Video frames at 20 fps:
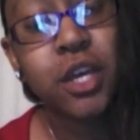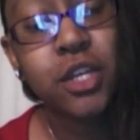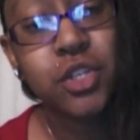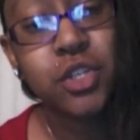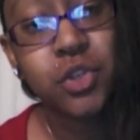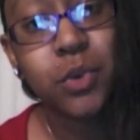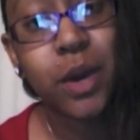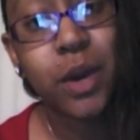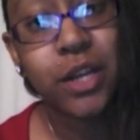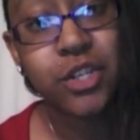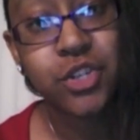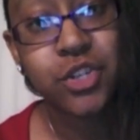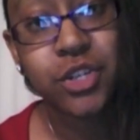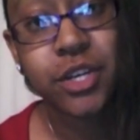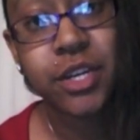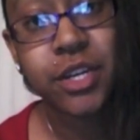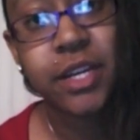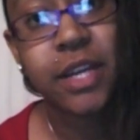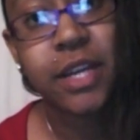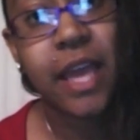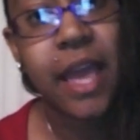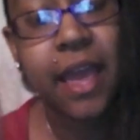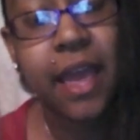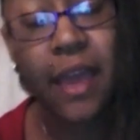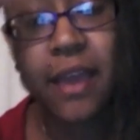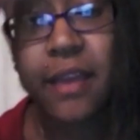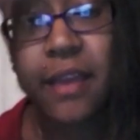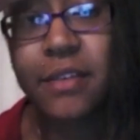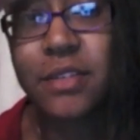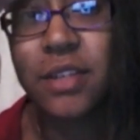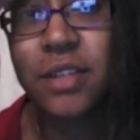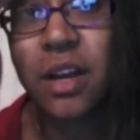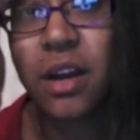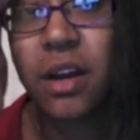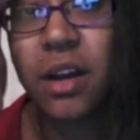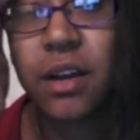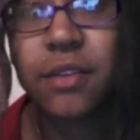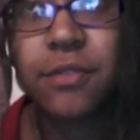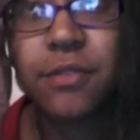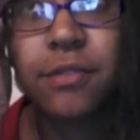
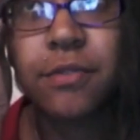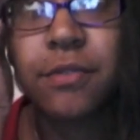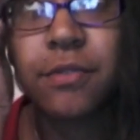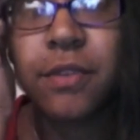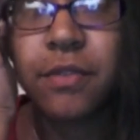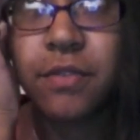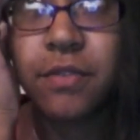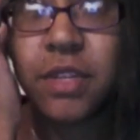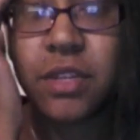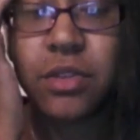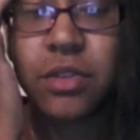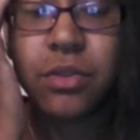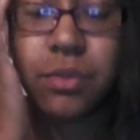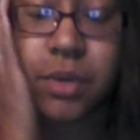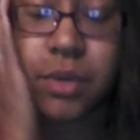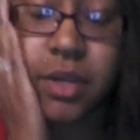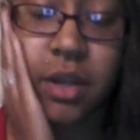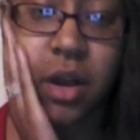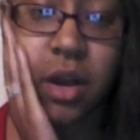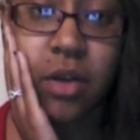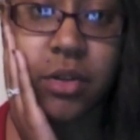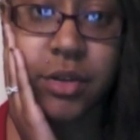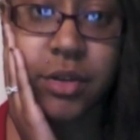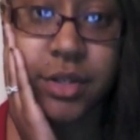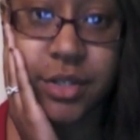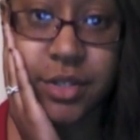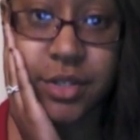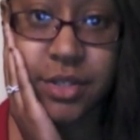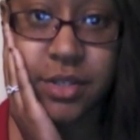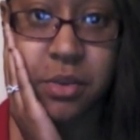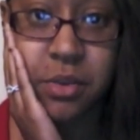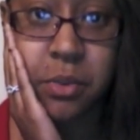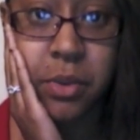$253